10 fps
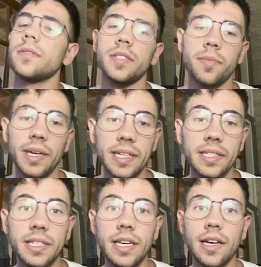The main
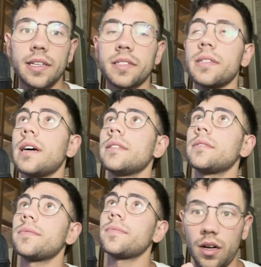idea is that
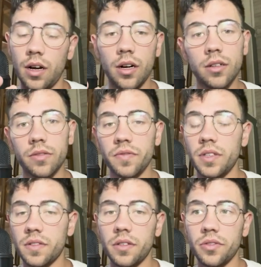all of
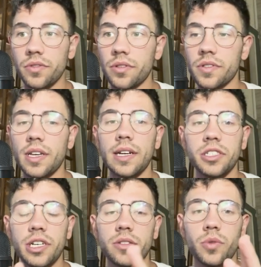these users can
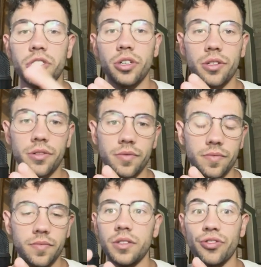chat with each other
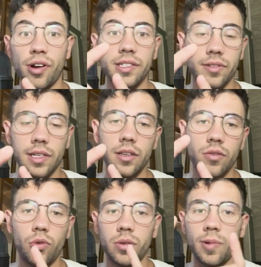directly,
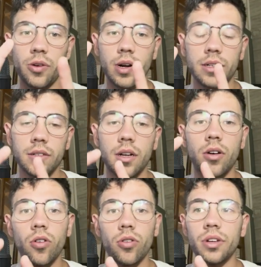one by one,
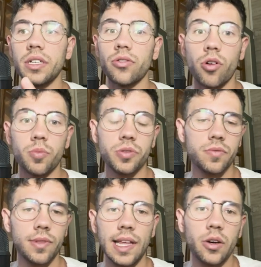or in groups,
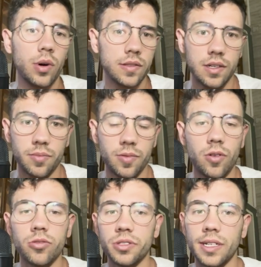like WhatsApp
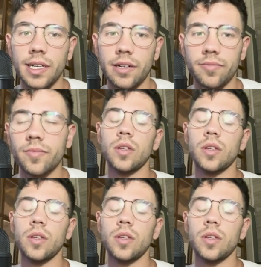or Telegram.